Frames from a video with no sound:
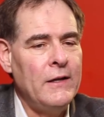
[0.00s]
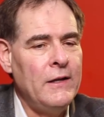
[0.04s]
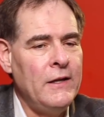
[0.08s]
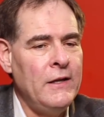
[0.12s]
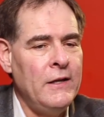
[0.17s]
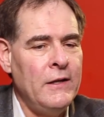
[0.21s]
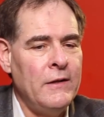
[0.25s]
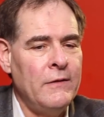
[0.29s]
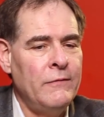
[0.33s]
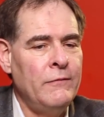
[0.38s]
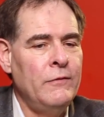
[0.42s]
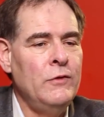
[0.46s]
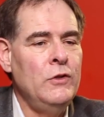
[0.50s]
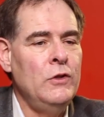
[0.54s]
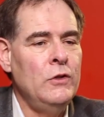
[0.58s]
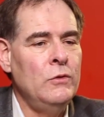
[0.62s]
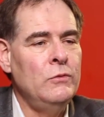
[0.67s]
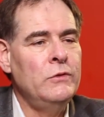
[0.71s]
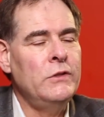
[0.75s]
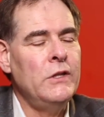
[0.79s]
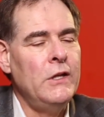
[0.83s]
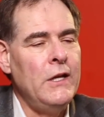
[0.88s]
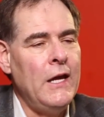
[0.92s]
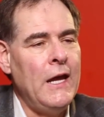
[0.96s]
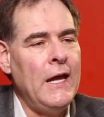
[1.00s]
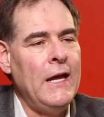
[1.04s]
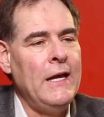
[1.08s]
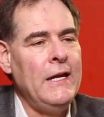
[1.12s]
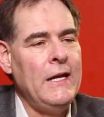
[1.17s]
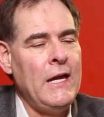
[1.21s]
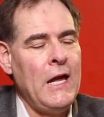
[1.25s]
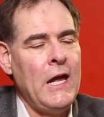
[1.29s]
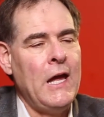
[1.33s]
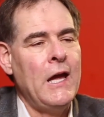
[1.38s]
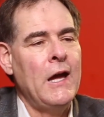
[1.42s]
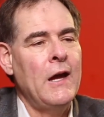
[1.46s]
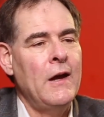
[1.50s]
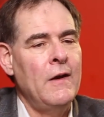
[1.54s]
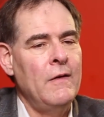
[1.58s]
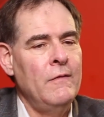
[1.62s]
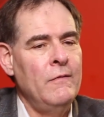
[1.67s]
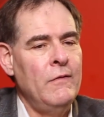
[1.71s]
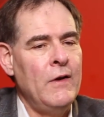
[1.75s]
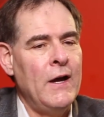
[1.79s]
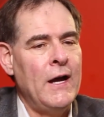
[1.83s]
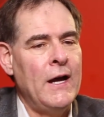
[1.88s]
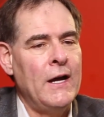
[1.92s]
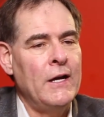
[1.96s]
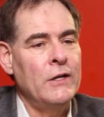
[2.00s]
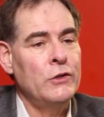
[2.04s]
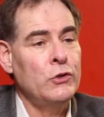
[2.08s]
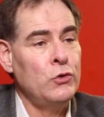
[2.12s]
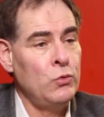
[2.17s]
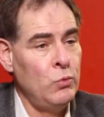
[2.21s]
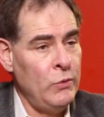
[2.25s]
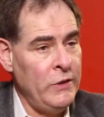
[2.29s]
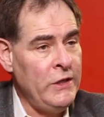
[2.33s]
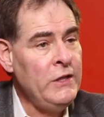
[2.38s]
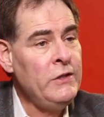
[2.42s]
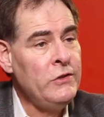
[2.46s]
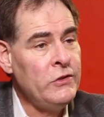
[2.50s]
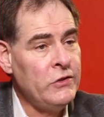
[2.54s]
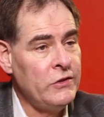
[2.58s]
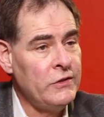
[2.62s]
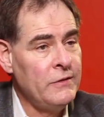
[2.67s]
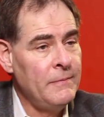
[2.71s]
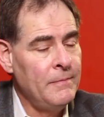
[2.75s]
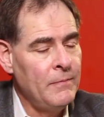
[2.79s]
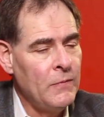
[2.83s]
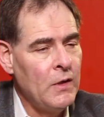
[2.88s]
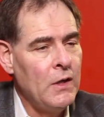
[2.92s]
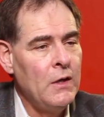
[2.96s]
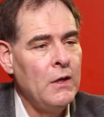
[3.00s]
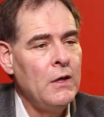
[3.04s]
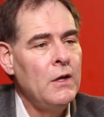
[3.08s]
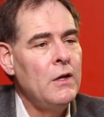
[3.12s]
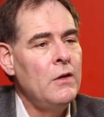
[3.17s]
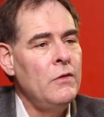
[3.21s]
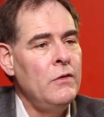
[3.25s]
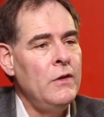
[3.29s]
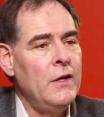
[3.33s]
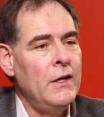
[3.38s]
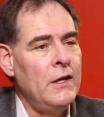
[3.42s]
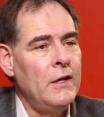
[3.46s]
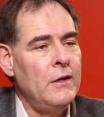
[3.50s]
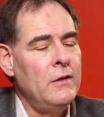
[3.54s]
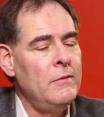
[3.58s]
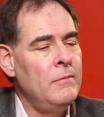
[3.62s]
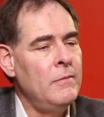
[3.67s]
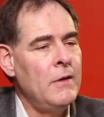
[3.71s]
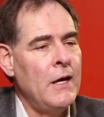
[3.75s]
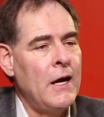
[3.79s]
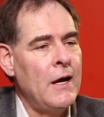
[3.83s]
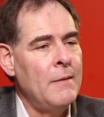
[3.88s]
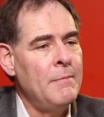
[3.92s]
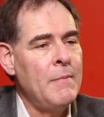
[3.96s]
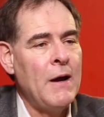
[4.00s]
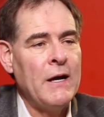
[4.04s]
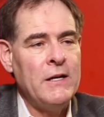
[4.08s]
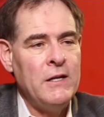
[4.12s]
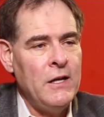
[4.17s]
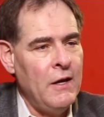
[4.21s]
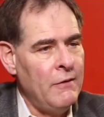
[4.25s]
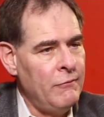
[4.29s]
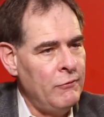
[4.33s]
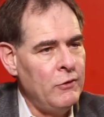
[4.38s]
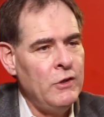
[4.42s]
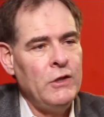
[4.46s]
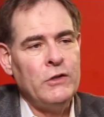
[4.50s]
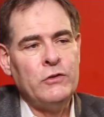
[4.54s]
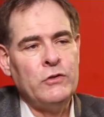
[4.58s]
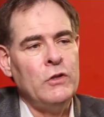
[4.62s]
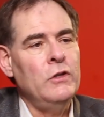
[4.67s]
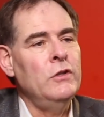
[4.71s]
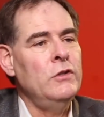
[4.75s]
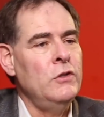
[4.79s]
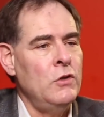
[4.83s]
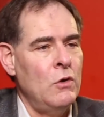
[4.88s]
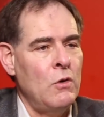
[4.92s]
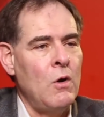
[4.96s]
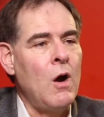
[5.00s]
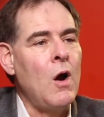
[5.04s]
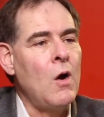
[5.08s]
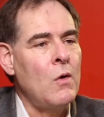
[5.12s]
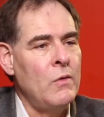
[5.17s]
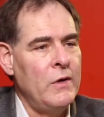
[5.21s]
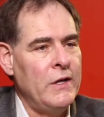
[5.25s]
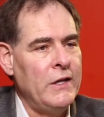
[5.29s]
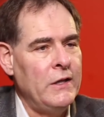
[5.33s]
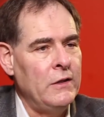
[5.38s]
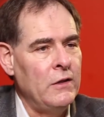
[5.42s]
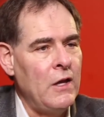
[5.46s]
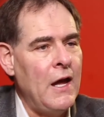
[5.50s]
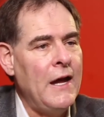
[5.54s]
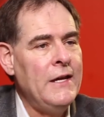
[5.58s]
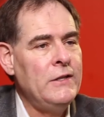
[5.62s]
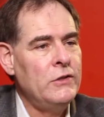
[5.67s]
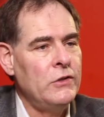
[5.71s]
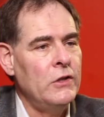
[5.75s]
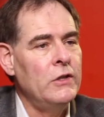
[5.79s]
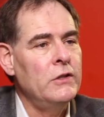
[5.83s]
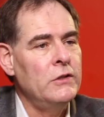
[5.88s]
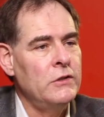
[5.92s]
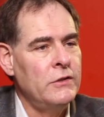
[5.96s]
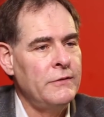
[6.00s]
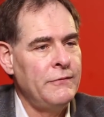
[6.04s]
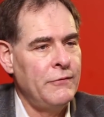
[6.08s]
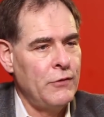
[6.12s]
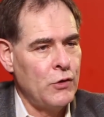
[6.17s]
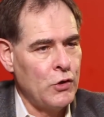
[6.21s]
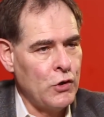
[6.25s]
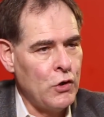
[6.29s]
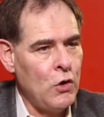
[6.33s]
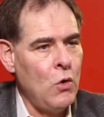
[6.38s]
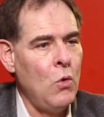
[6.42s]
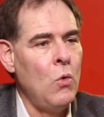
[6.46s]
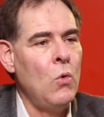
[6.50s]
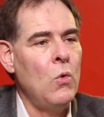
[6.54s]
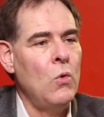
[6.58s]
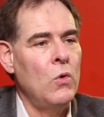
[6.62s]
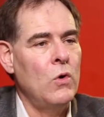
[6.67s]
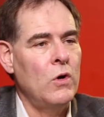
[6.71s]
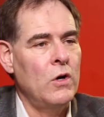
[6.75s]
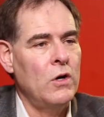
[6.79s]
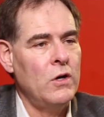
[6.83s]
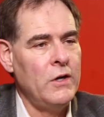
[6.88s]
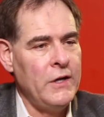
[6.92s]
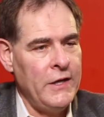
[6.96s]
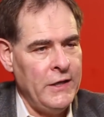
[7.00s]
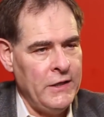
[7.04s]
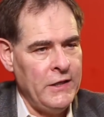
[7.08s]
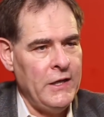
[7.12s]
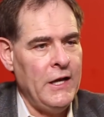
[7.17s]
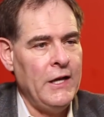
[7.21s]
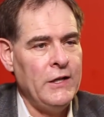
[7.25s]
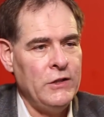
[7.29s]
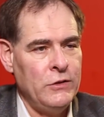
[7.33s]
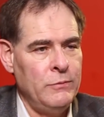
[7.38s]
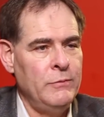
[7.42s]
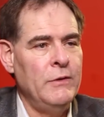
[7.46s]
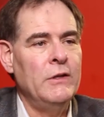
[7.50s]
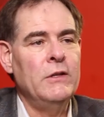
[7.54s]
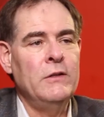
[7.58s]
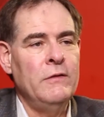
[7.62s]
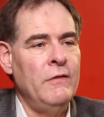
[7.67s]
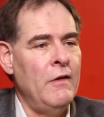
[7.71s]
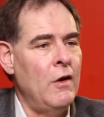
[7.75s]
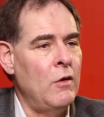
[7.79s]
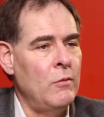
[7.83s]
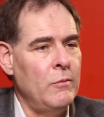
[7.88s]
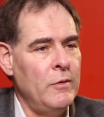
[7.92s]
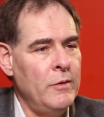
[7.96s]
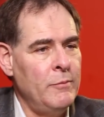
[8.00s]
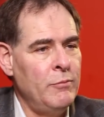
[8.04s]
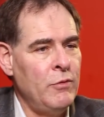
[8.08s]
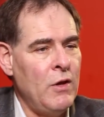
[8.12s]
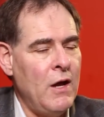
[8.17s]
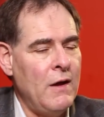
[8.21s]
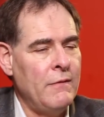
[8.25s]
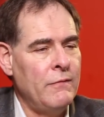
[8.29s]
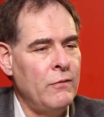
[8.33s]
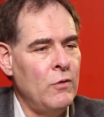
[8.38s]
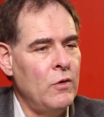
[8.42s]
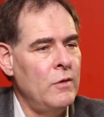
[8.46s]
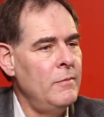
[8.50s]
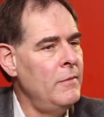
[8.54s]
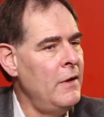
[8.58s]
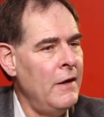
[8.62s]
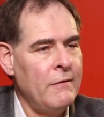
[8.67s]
If you today have suites, then by definition, you're already licensed for core engagement development platform.